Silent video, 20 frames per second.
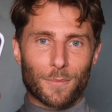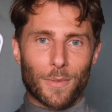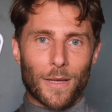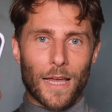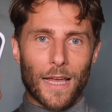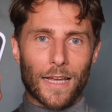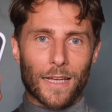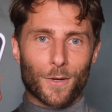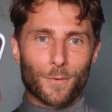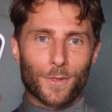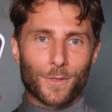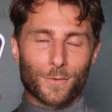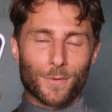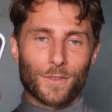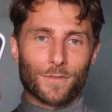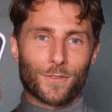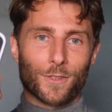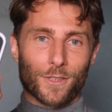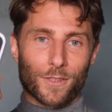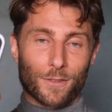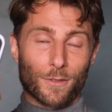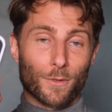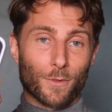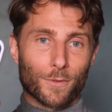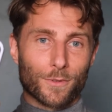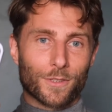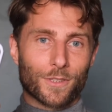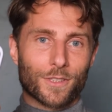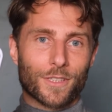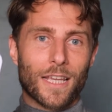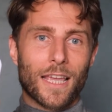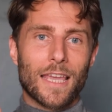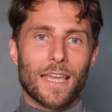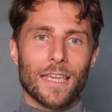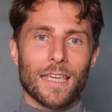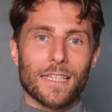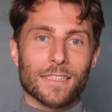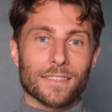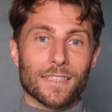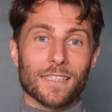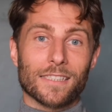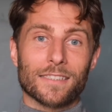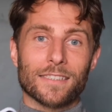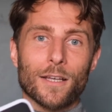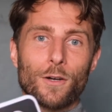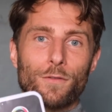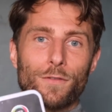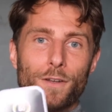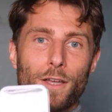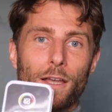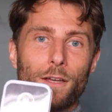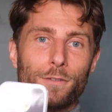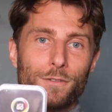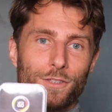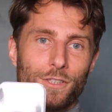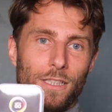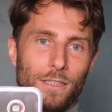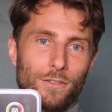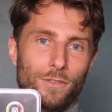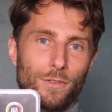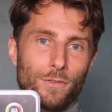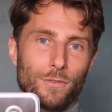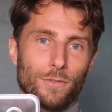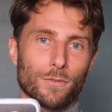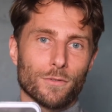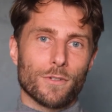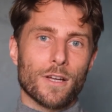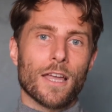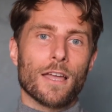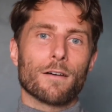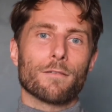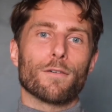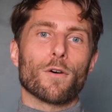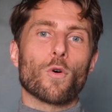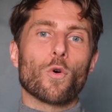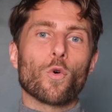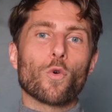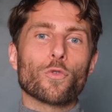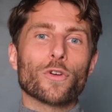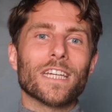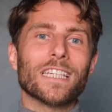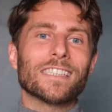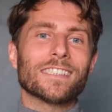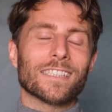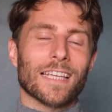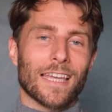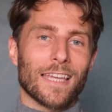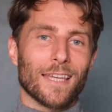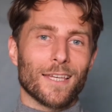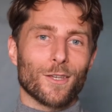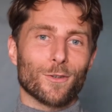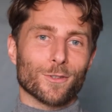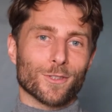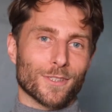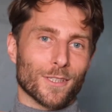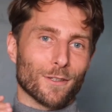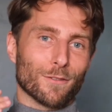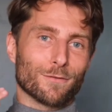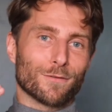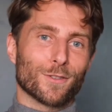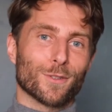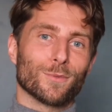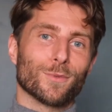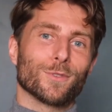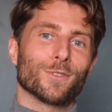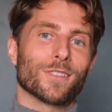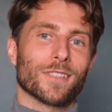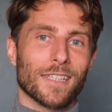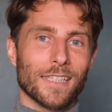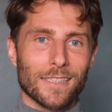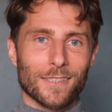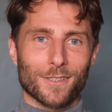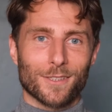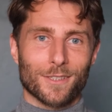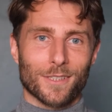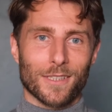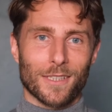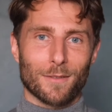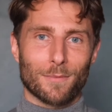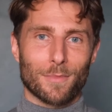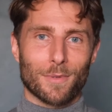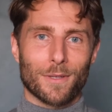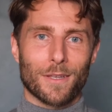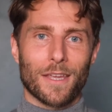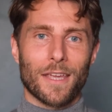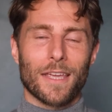Pack, which we've just launched. It's a self-coaching tool for orientating yourself towards leadership.